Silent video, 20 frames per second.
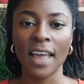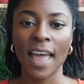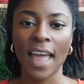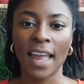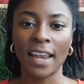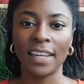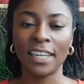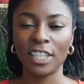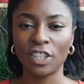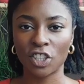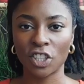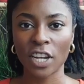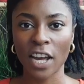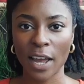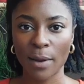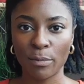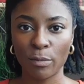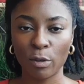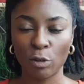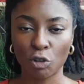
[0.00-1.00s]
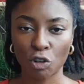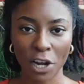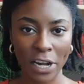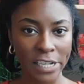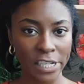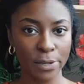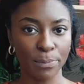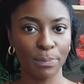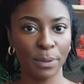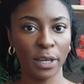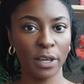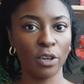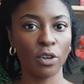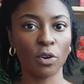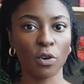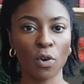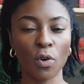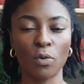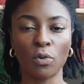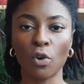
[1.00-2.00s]
And each time you're trying to beat
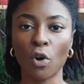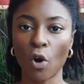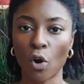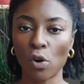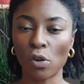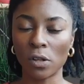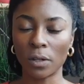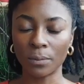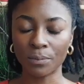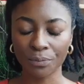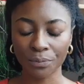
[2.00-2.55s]
your own goal.